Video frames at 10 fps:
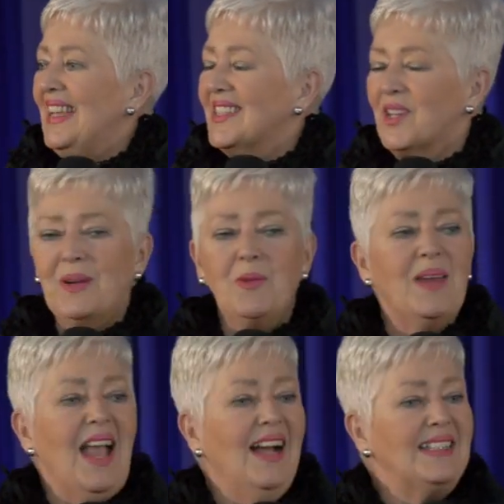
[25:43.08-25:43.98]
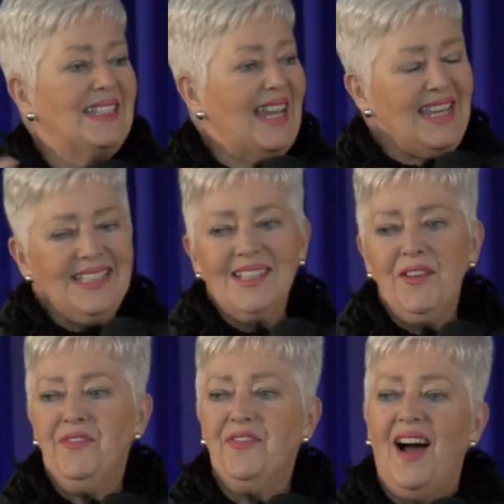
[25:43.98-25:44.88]
So when we
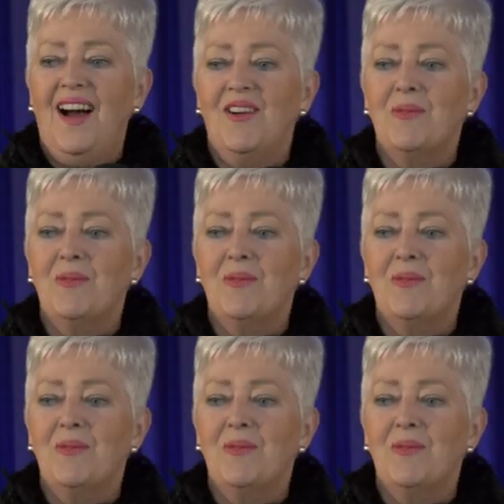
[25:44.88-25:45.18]
identify,